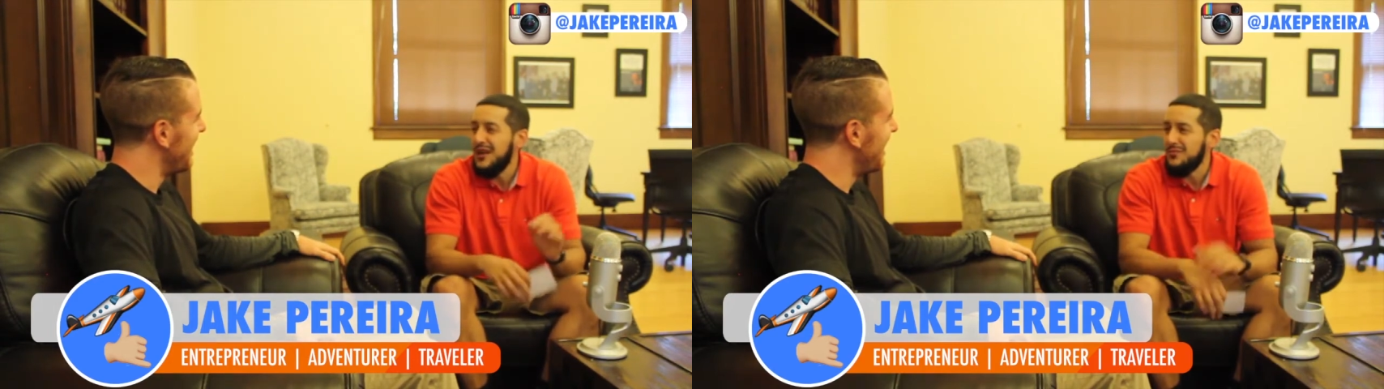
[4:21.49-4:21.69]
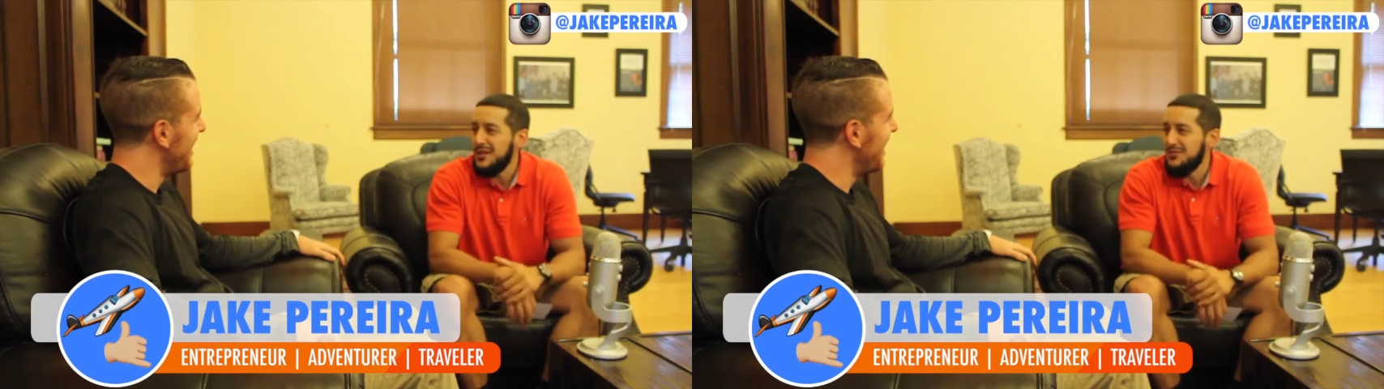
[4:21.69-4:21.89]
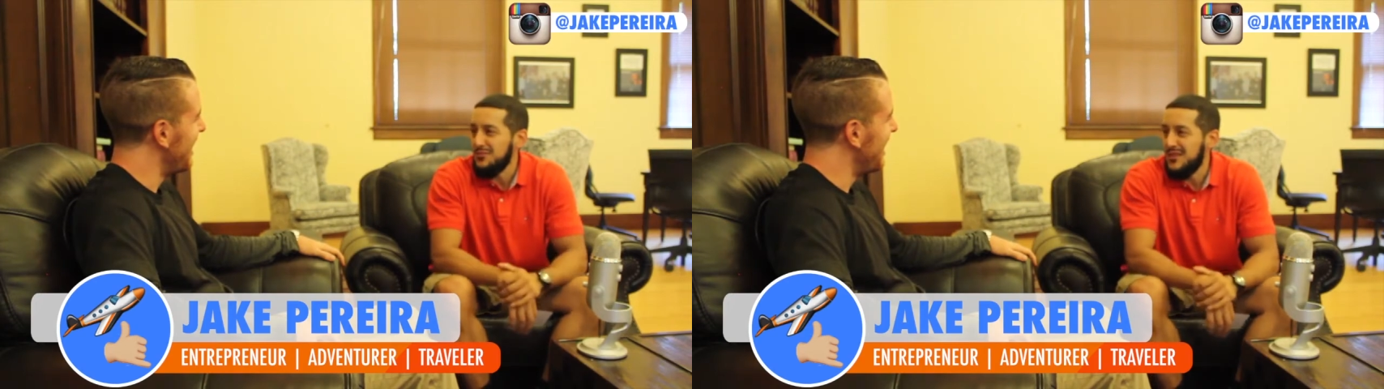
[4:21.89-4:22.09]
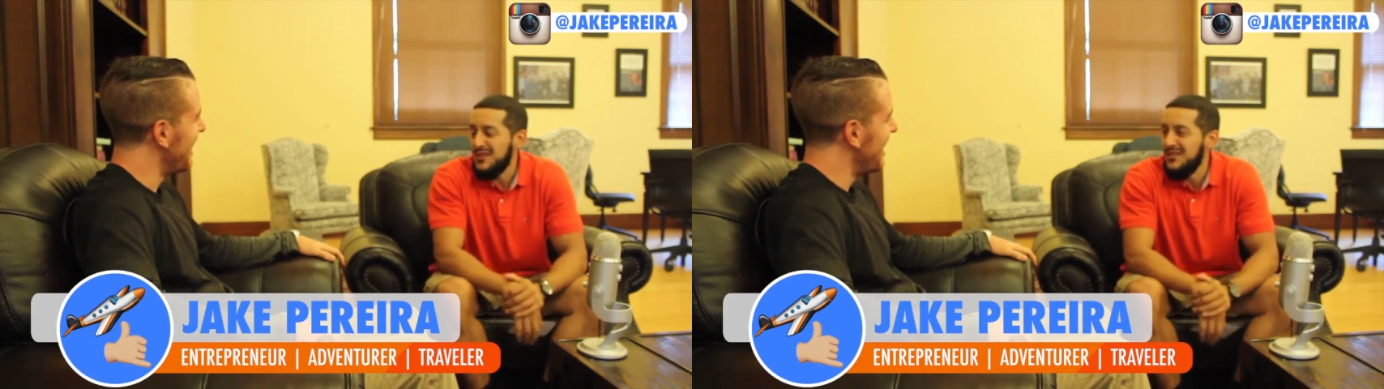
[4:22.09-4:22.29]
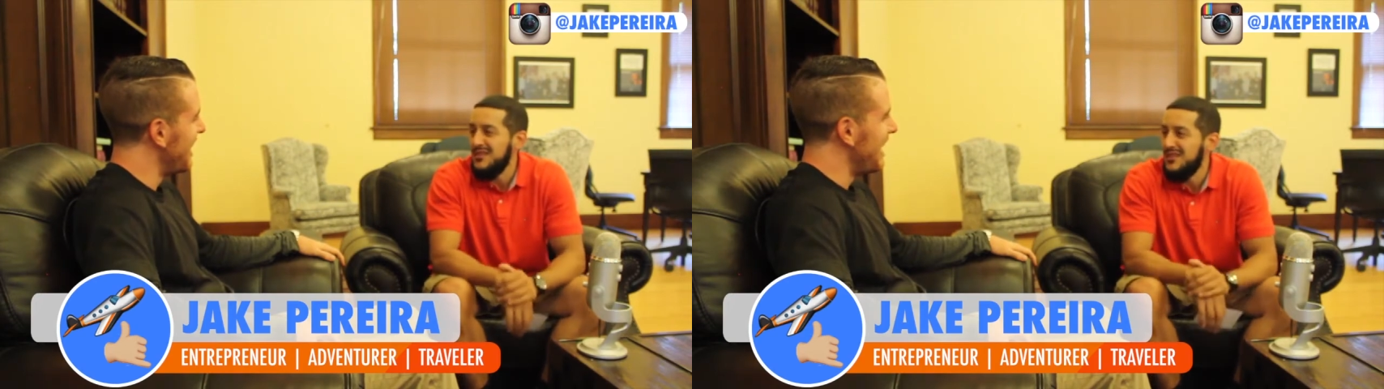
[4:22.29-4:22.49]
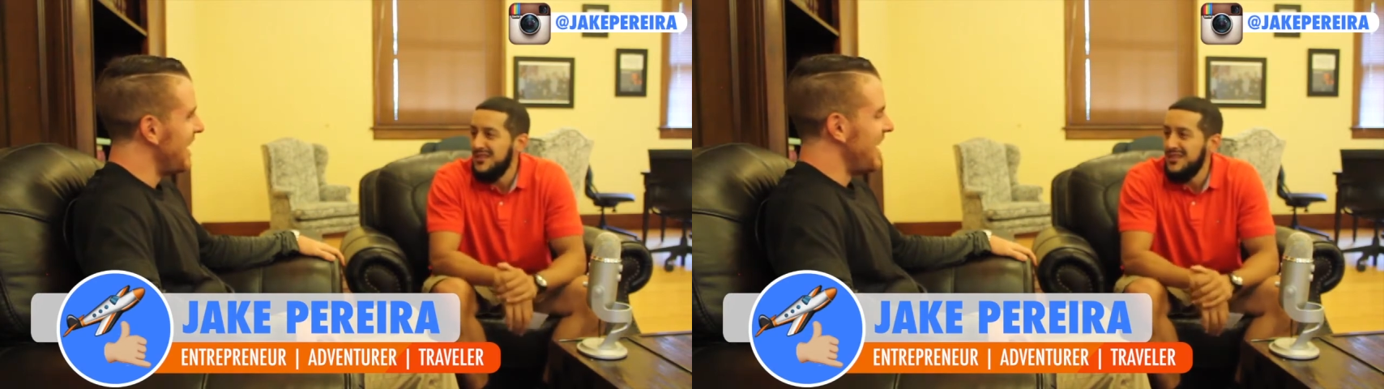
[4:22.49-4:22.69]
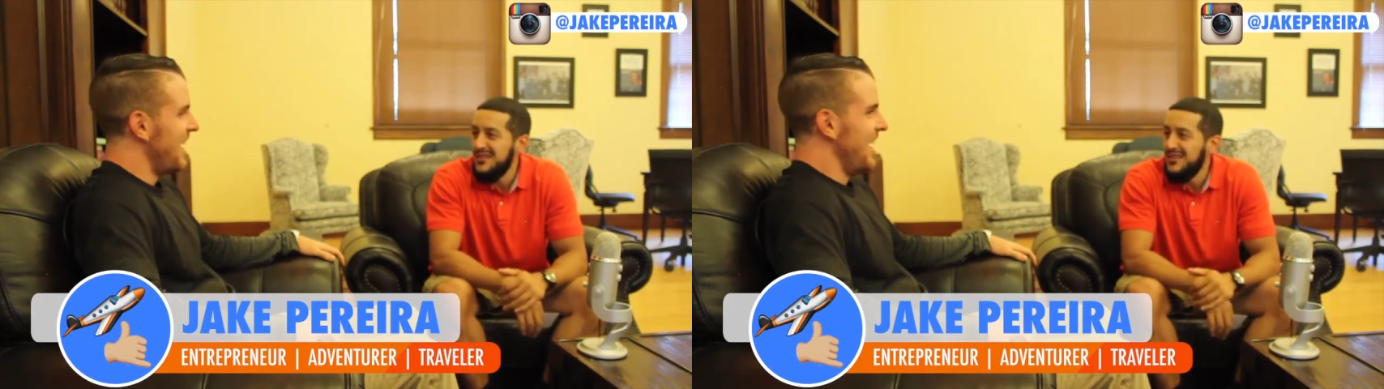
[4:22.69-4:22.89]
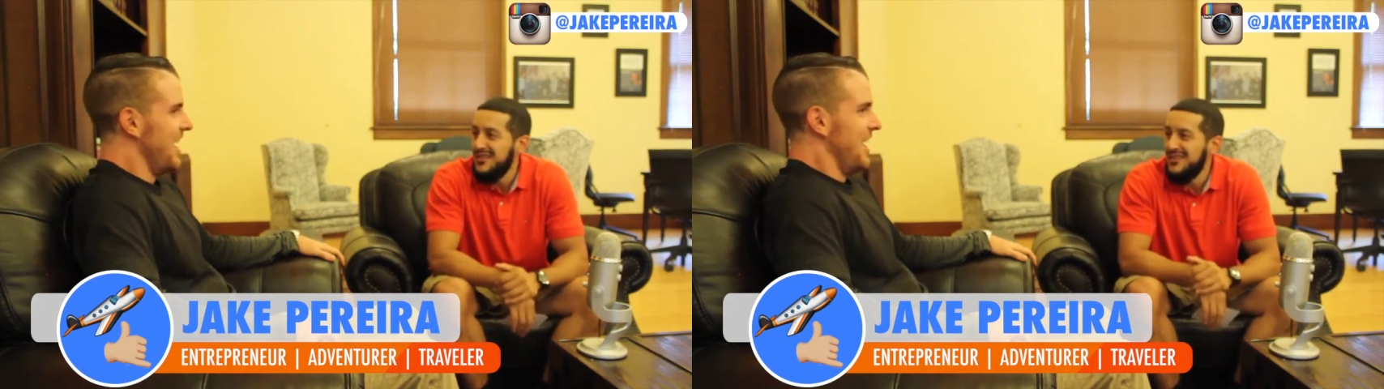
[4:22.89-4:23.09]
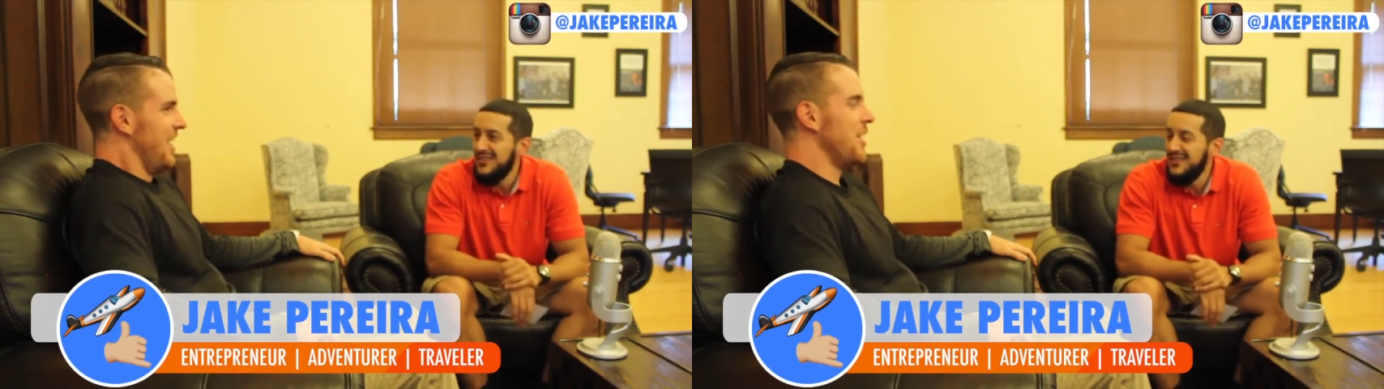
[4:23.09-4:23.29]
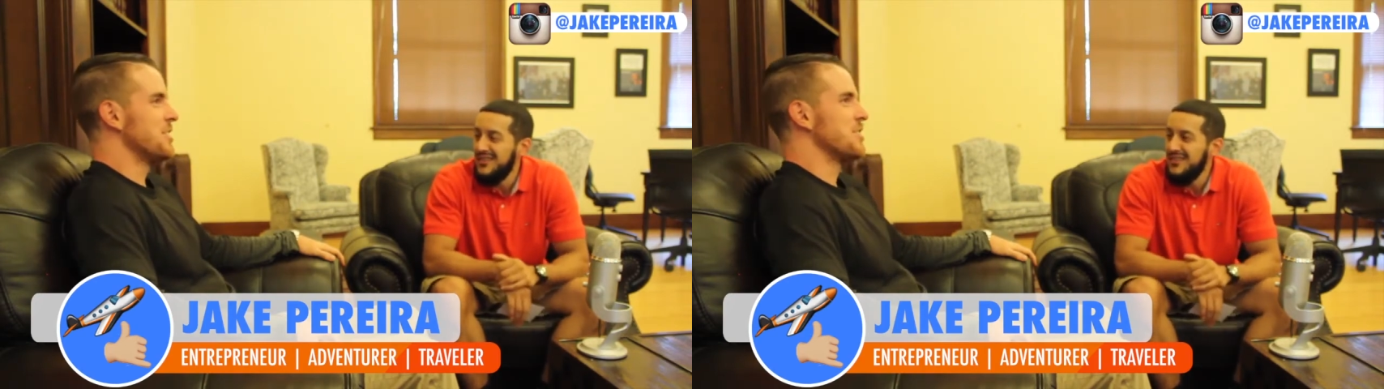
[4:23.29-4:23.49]
Speaker 1: hopped out of a plane?
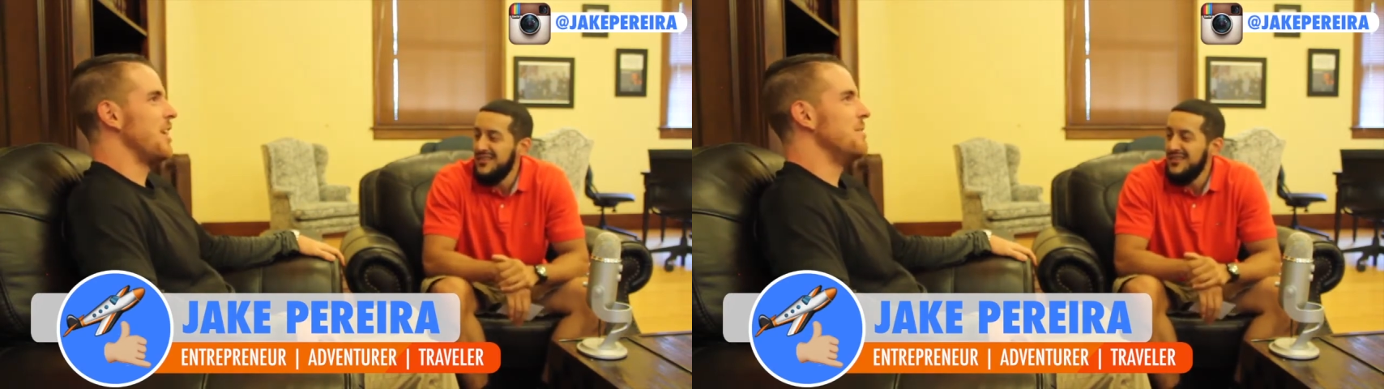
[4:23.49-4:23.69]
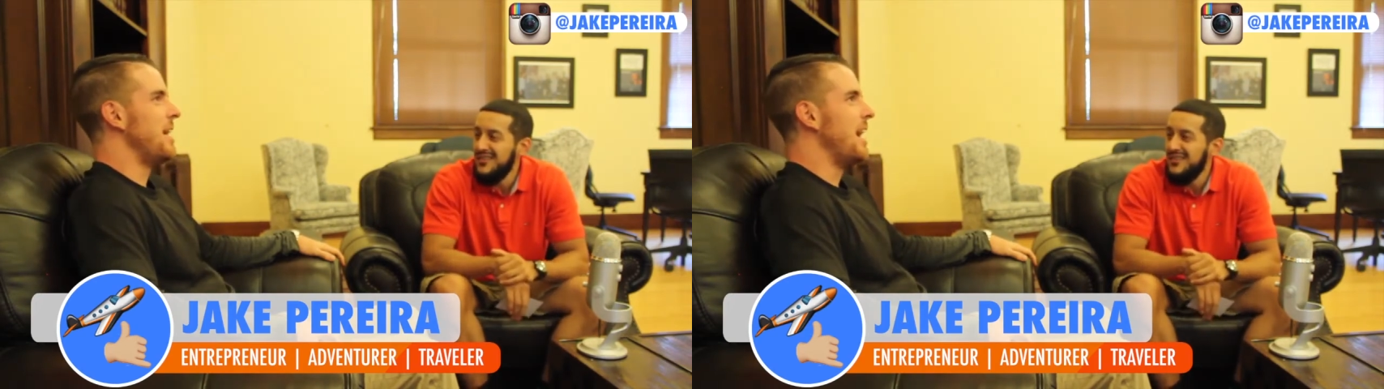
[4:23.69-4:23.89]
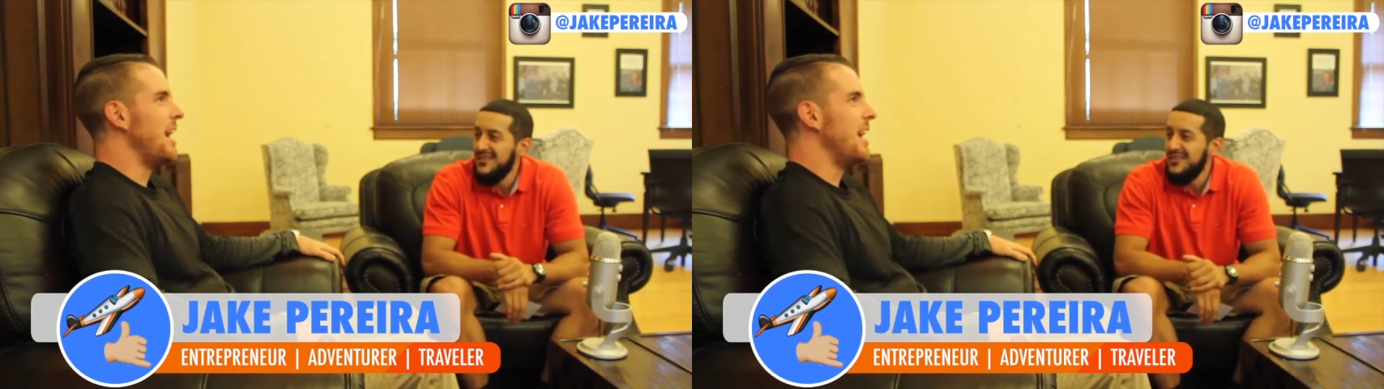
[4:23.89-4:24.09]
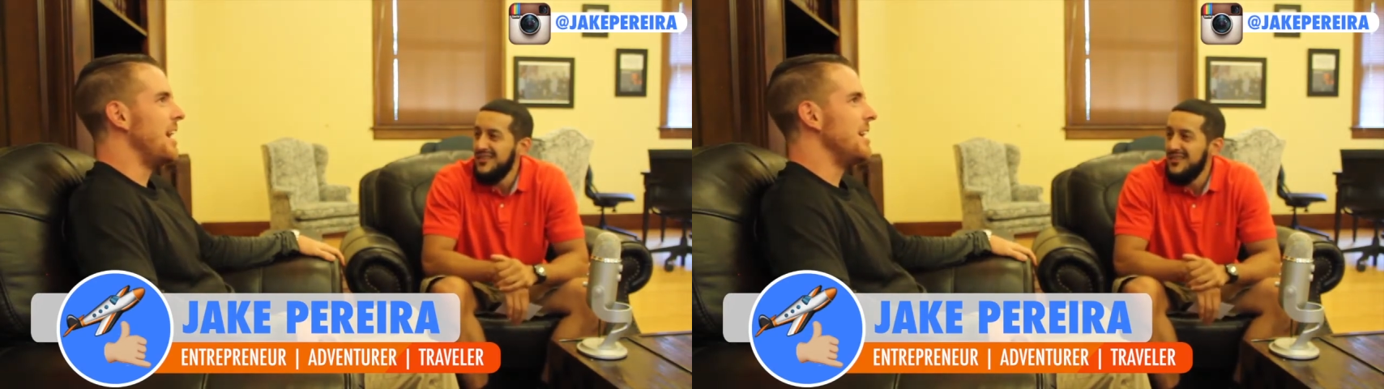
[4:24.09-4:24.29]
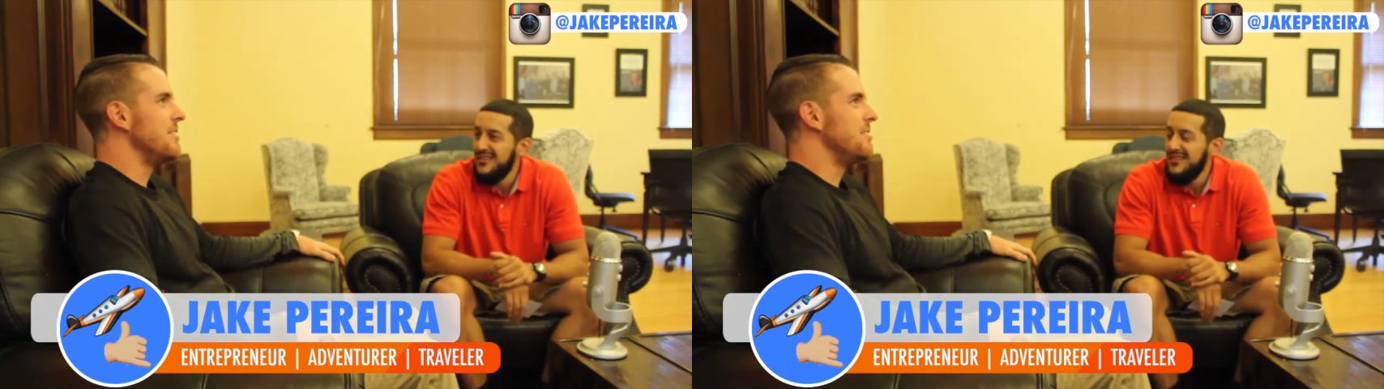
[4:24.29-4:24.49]
Speaker 2: So I'm at